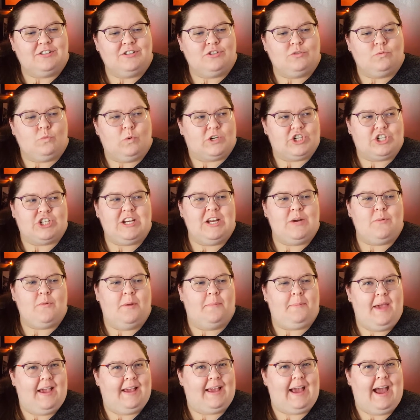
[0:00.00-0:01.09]
where she will
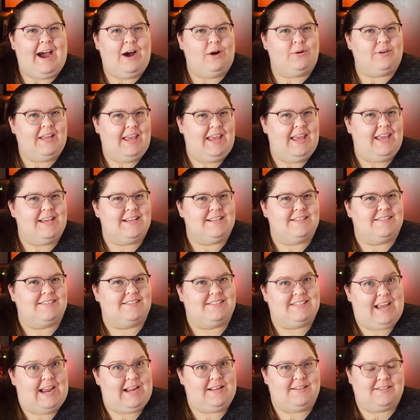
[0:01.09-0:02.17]
pick out his
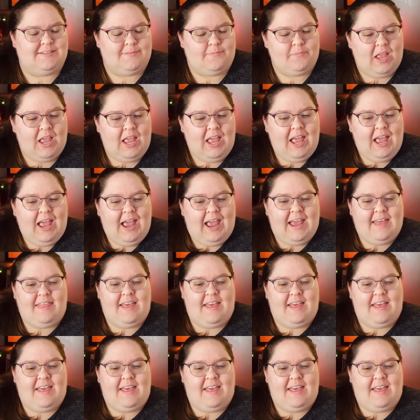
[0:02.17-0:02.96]
dates. And